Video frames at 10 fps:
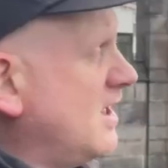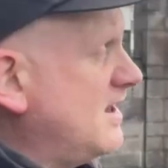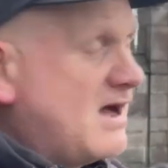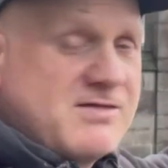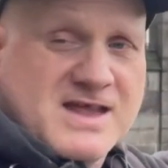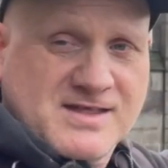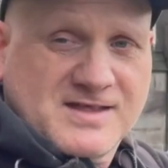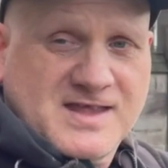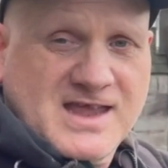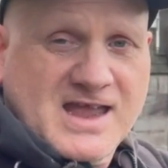Now, these are
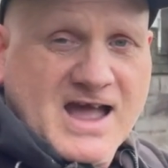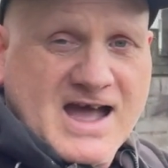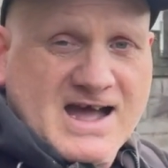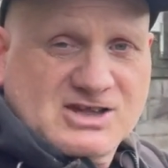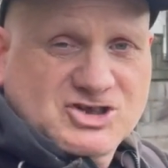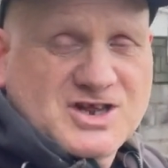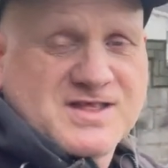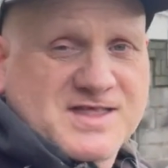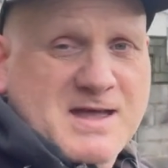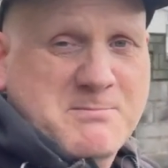the
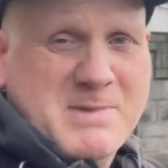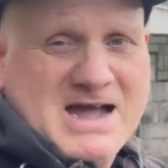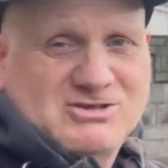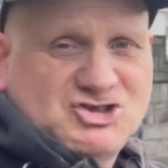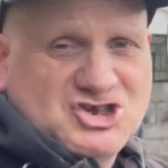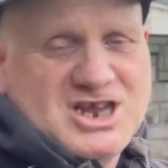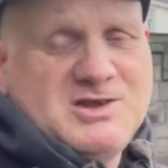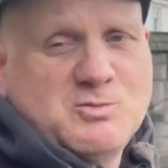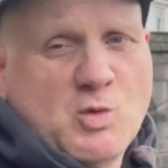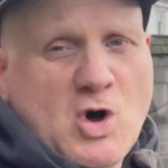arches that Matt and
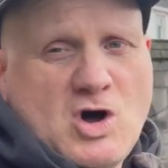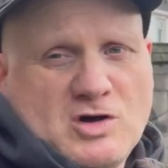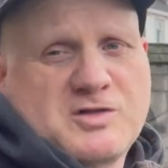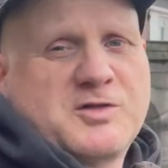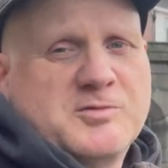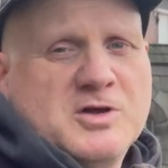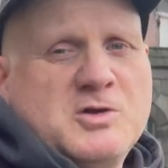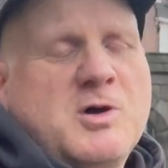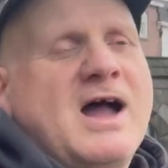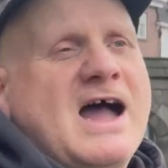Jean walk through